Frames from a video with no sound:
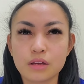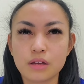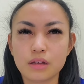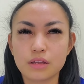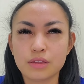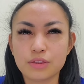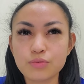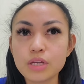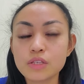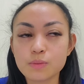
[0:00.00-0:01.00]

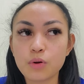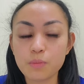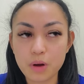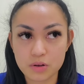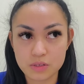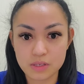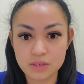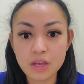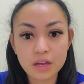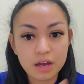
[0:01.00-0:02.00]
3 small
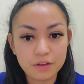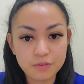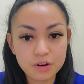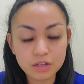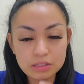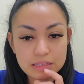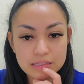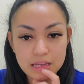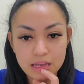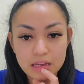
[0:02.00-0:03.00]
boxes. I forgot to
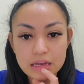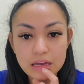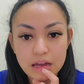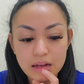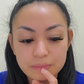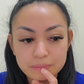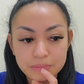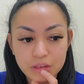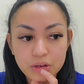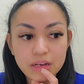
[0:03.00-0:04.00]
say,
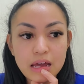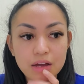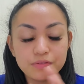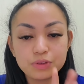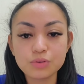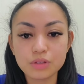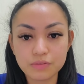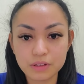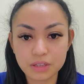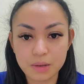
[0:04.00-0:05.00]
you can have 2
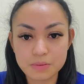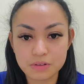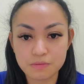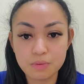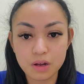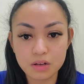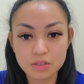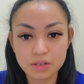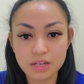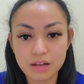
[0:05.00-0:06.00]
different types of
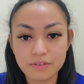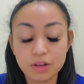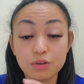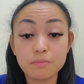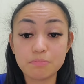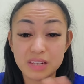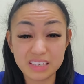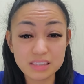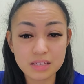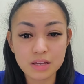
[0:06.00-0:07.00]
blocks. You could have a
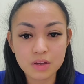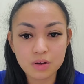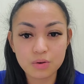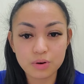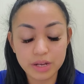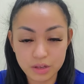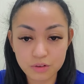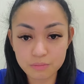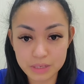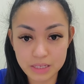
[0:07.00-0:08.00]
complete or
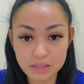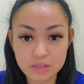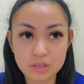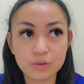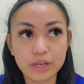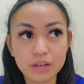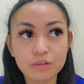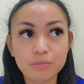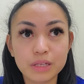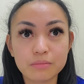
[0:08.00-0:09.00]
incomplete. So
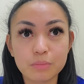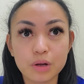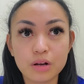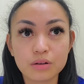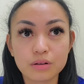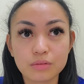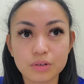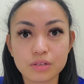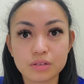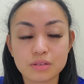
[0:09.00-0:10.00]
incomplete block,
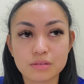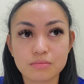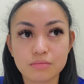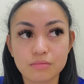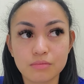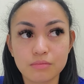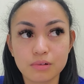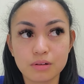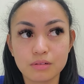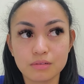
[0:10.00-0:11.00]
which is
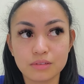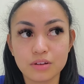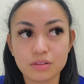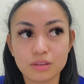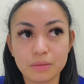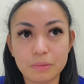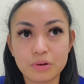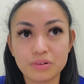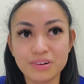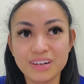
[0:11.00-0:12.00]
not
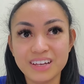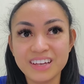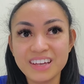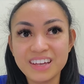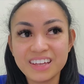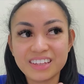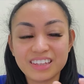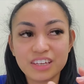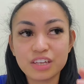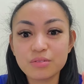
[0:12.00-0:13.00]
typical,
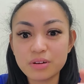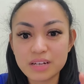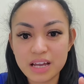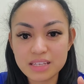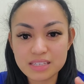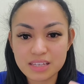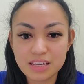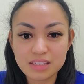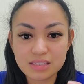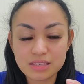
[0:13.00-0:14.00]
the QRS
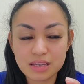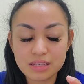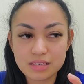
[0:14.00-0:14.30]
is